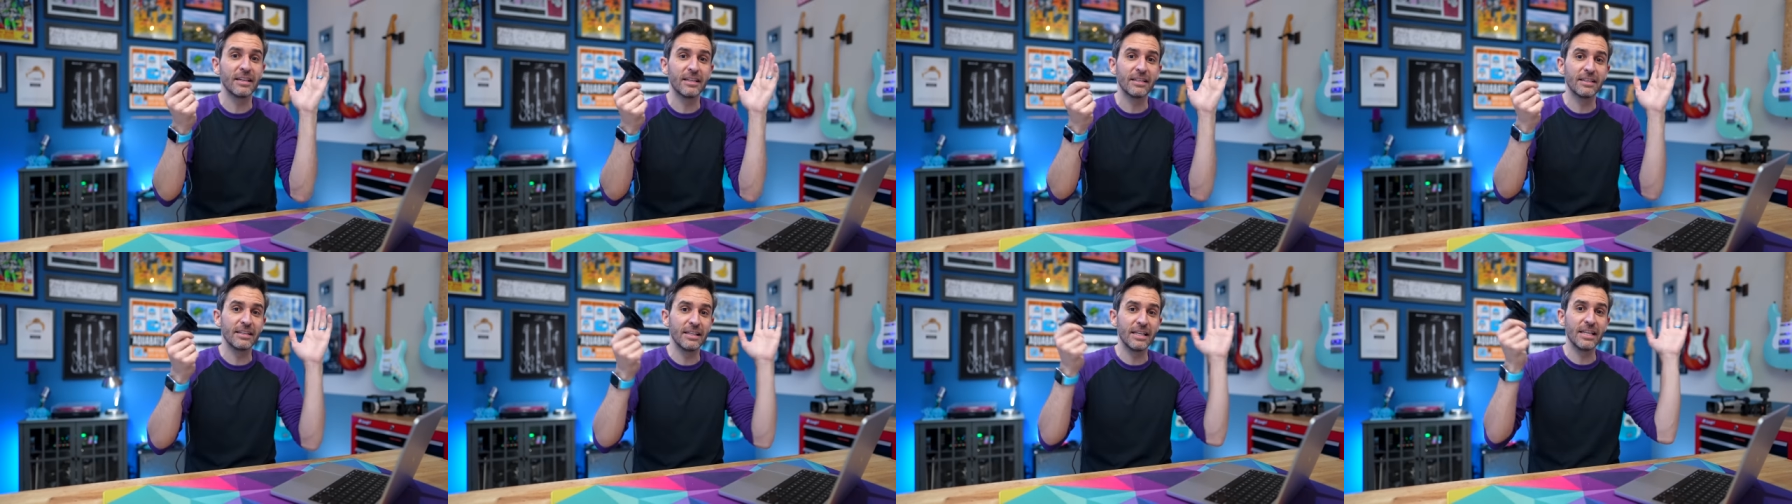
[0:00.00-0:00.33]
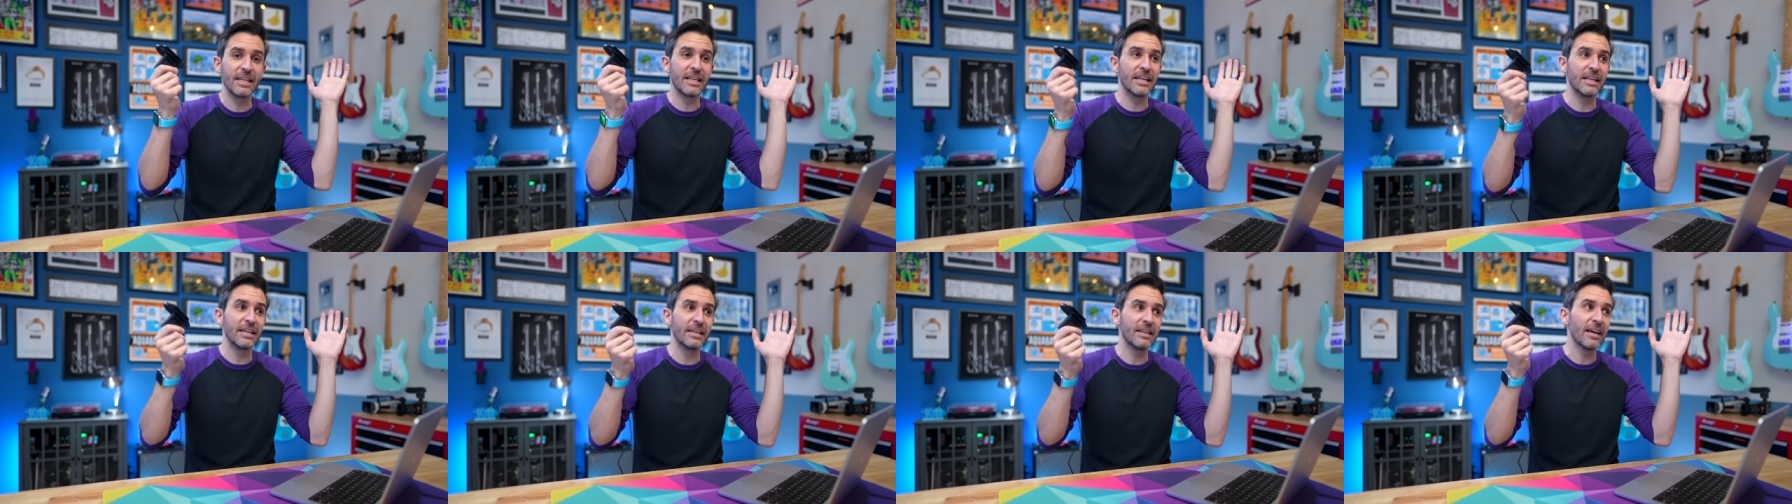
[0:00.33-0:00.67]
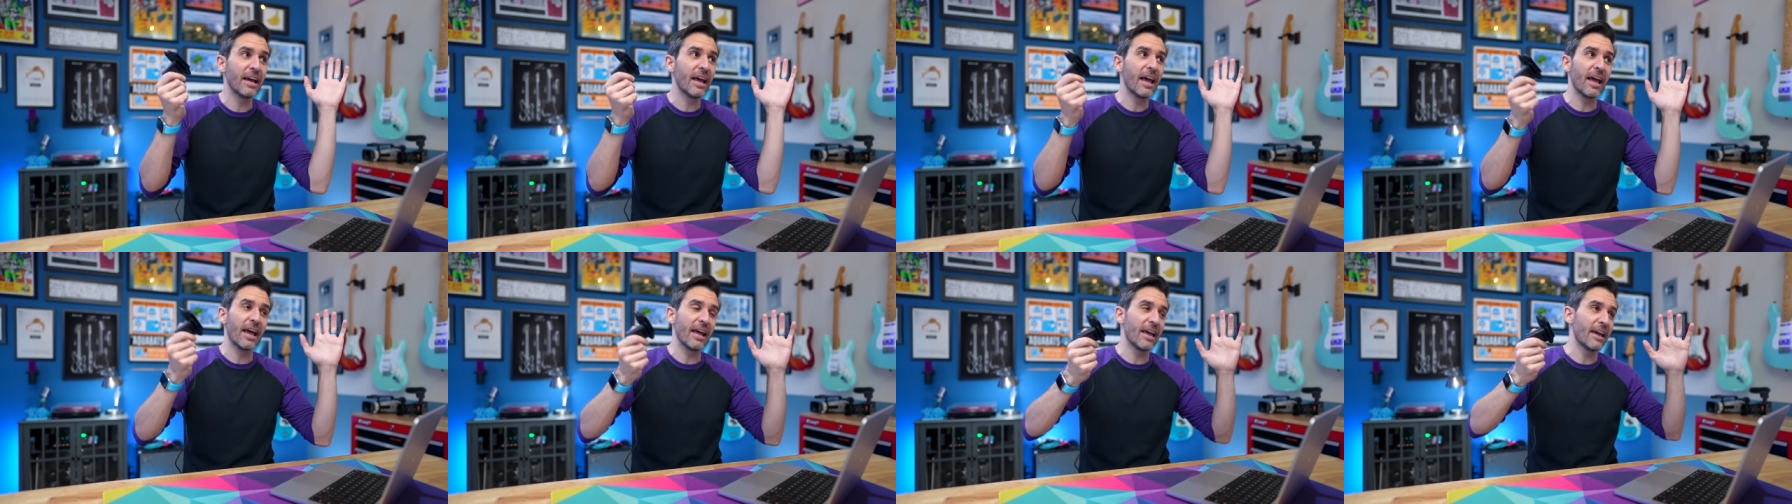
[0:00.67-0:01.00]
need
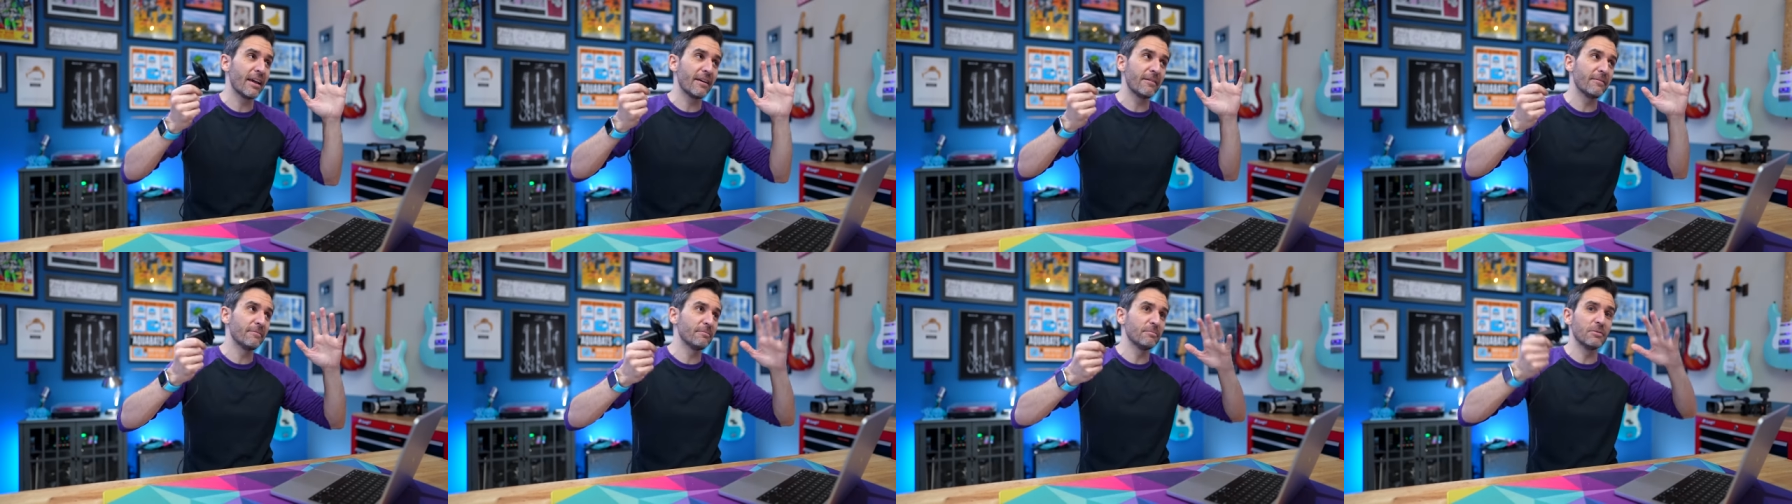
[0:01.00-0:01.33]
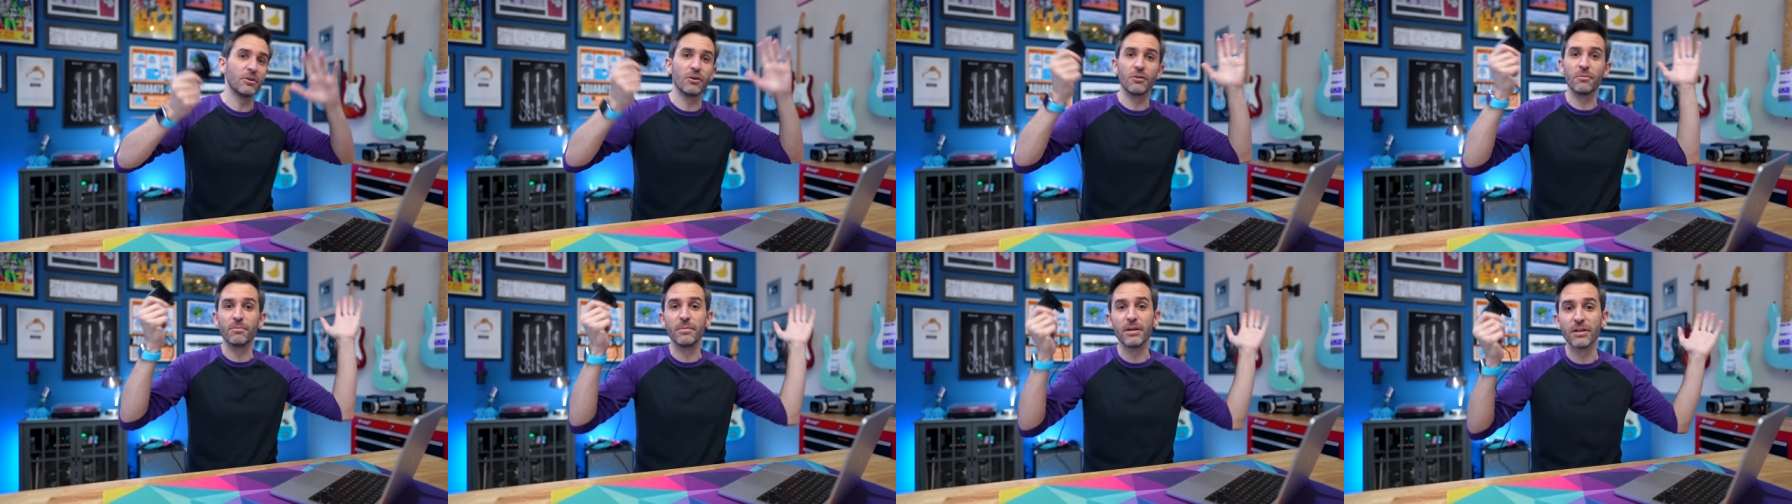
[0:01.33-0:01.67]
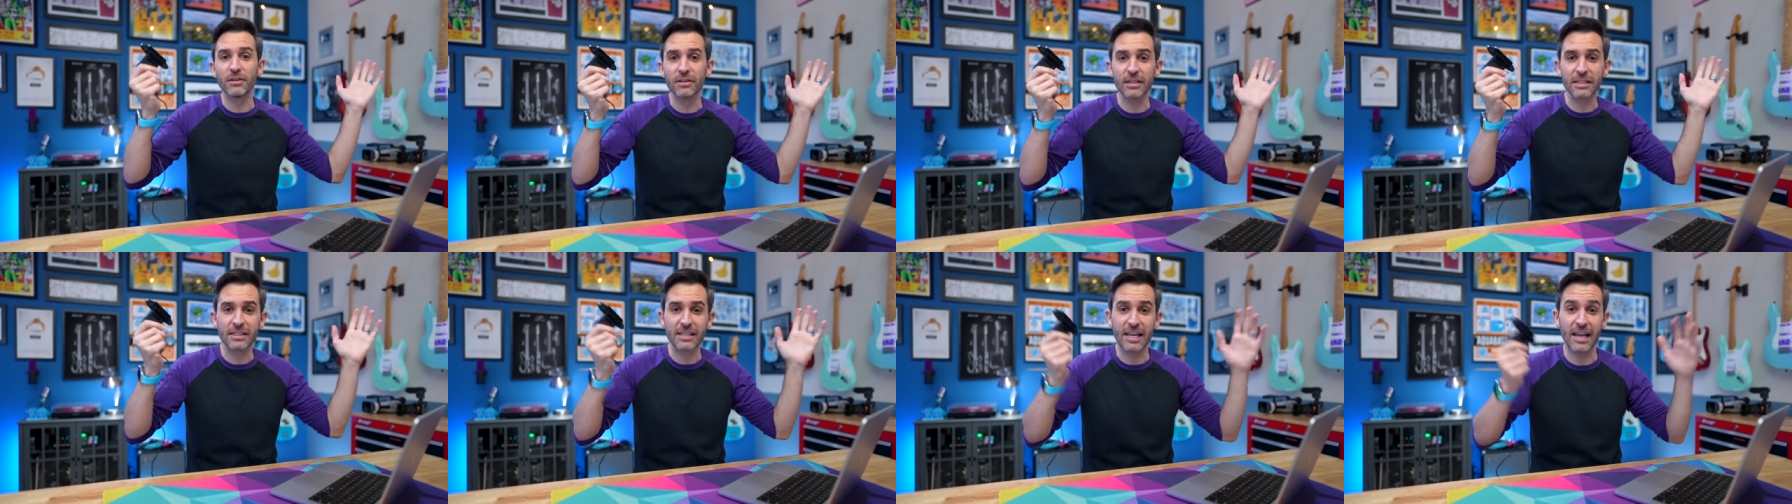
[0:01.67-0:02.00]
a you know
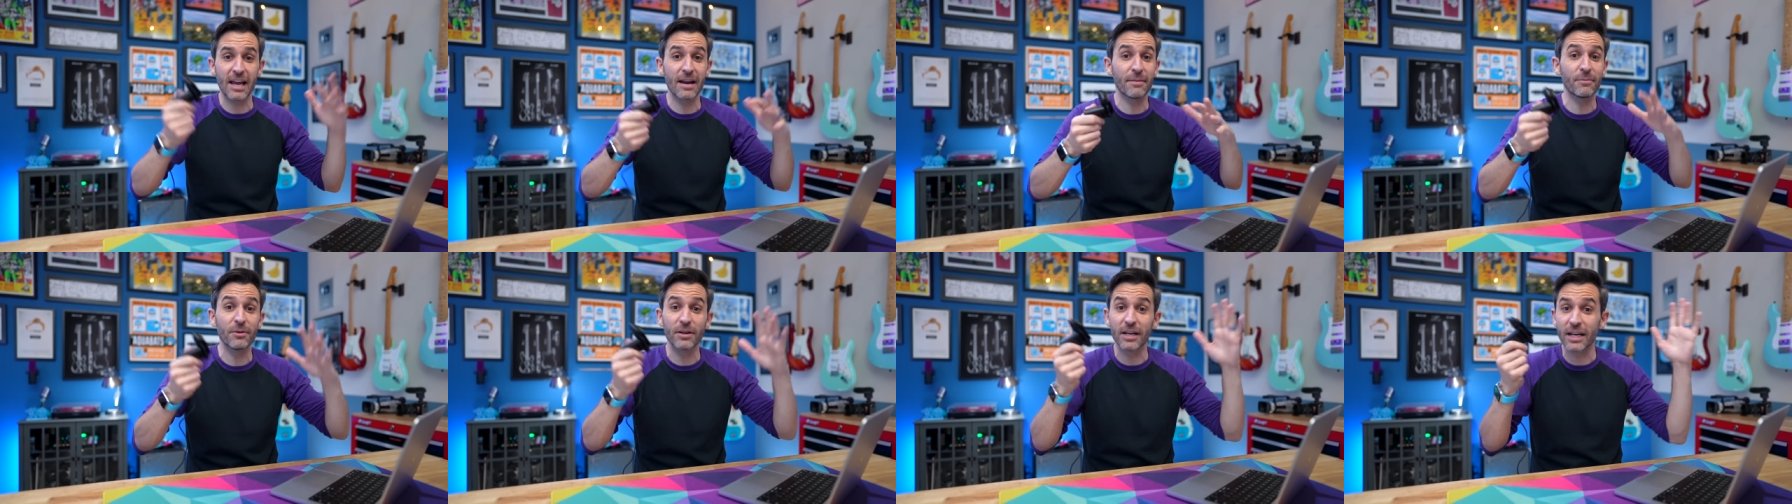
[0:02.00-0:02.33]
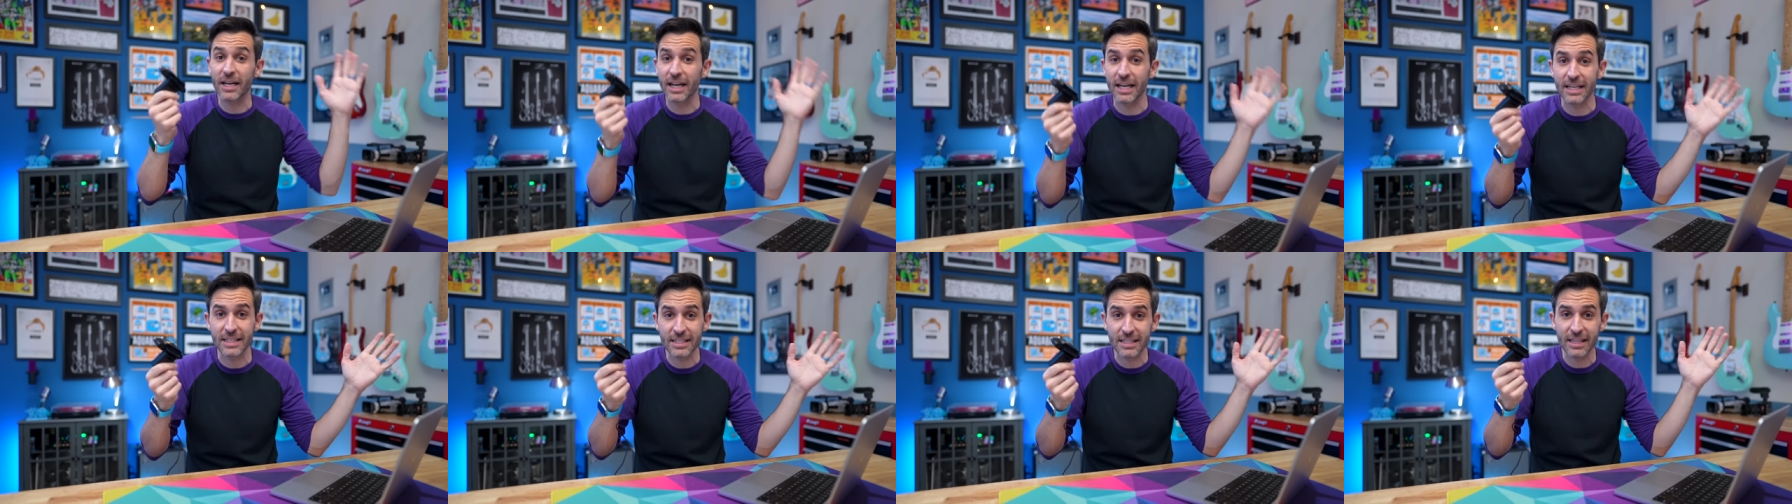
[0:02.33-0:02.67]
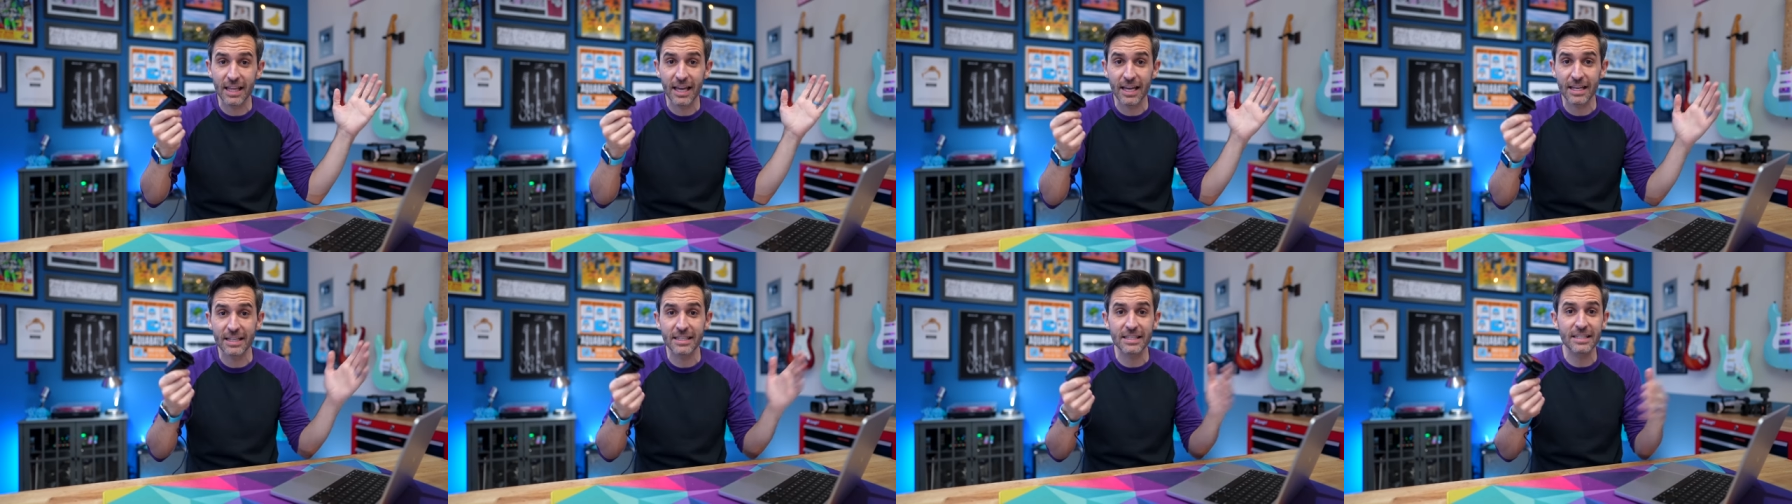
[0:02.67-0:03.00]
mirrorless camera and a nice
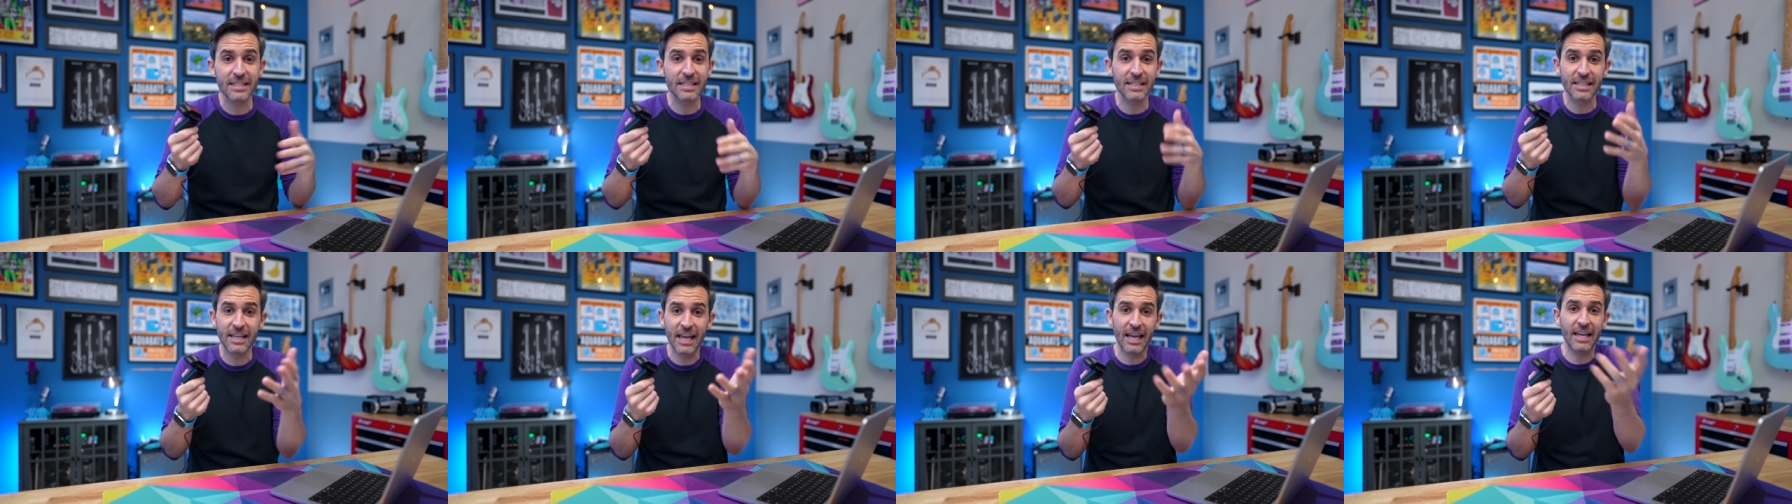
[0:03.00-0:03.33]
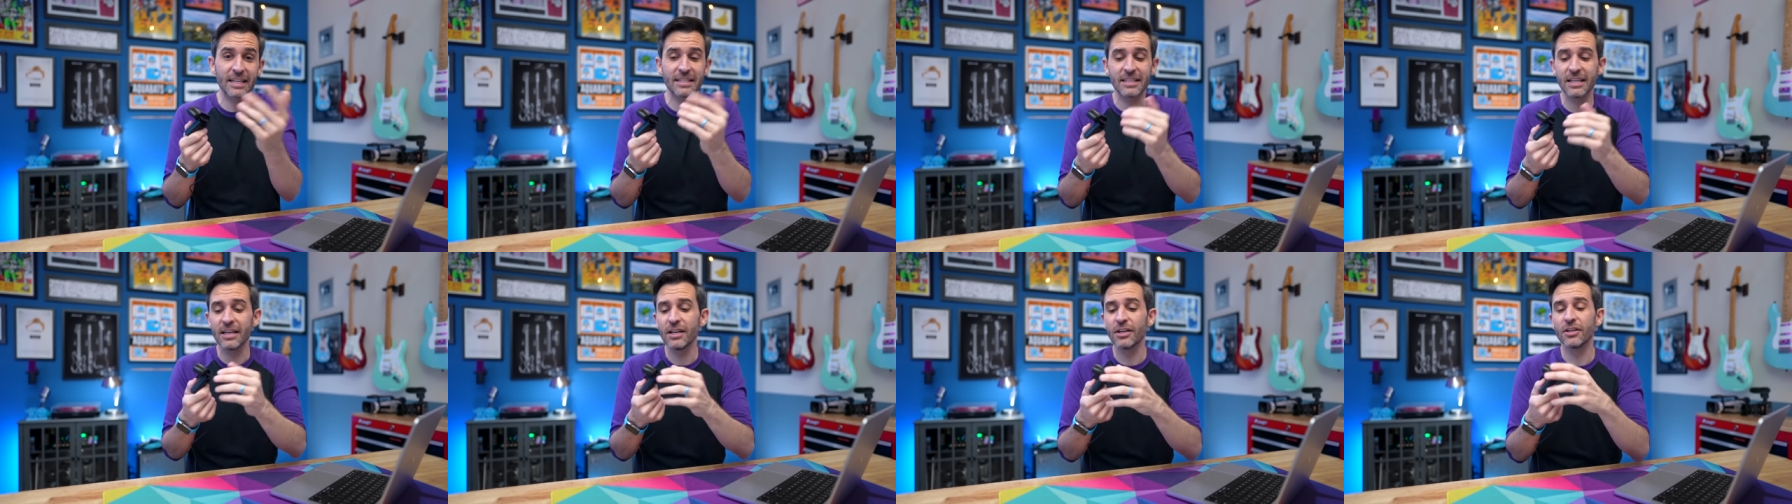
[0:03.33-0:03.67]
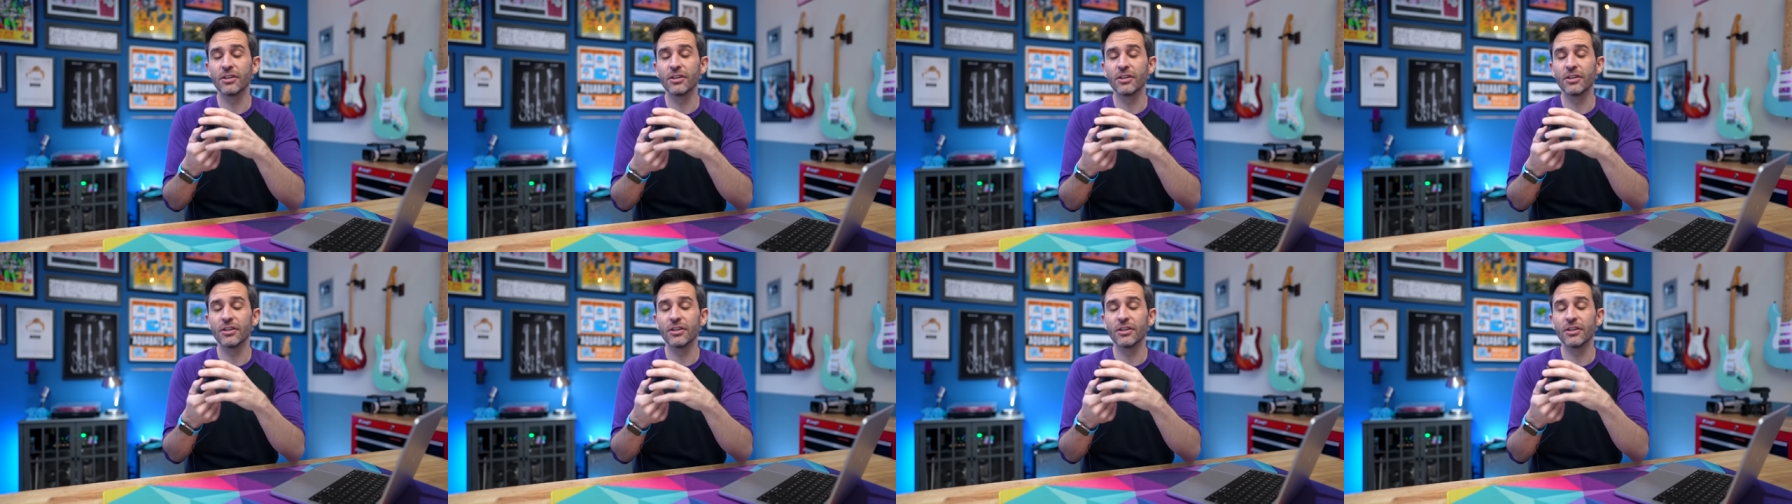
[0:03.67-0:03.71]
lens to get